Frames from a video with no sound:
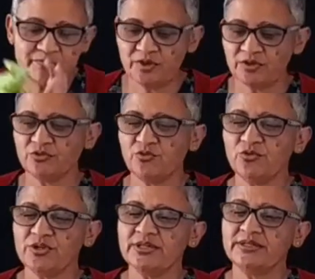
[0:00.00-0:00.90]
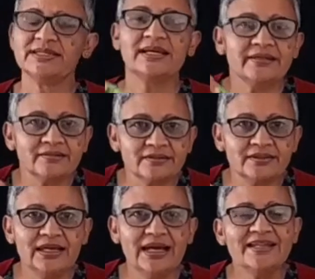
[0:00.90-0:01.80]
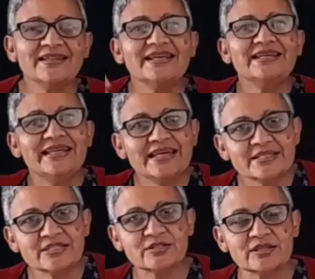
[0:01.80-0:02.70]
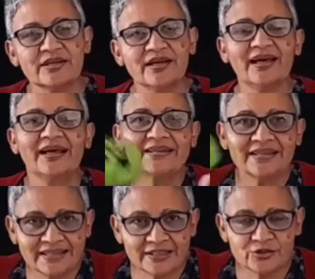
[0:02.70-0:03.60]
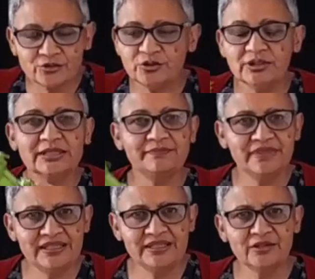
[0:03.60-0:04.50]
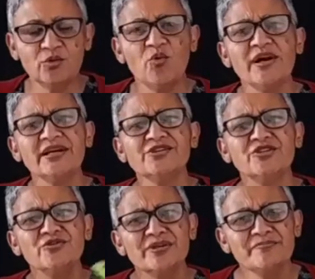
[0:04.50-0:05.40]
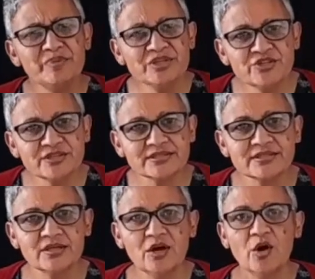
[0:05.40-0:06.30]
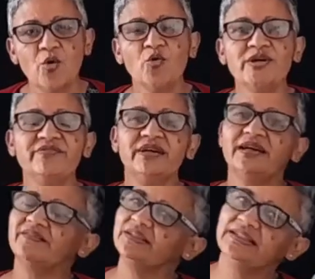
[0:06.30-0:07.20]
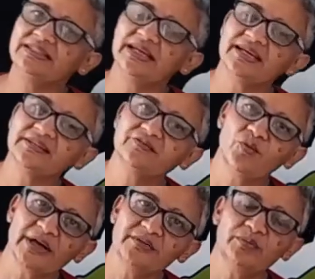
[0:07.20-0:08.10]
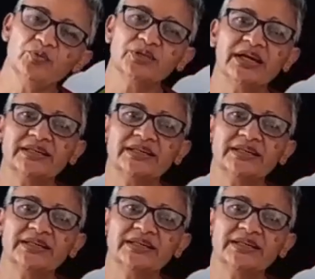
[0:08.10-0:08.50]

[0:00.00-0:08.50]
part or the tail, and they guess and they get to chameleon. Or I can show them pictures, or if I have an interactive whiteboard, I